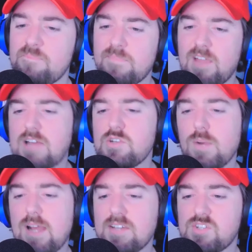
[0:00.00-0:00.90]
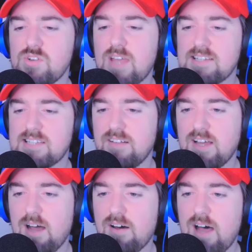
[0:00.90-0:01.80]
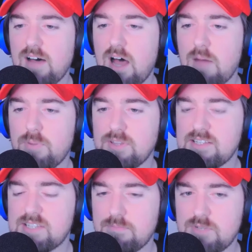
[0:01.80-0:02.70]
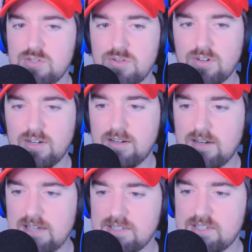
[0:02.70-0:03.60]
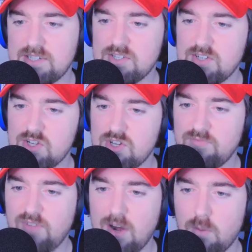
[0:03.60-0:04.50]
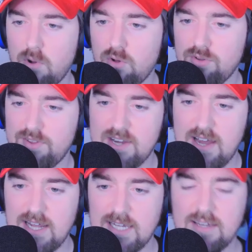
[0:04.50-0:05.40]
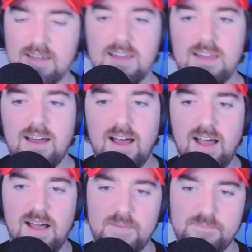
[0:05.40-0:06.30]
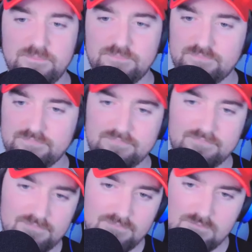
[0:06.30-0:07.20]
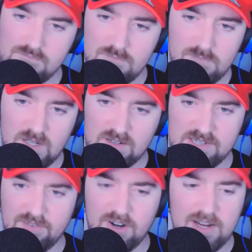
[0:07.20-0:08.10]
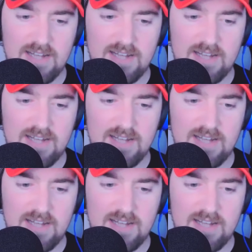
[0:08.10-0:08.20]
I do want to ask you guys. I'll put this up to your guys' decision. Final poll of the night, because I've already ate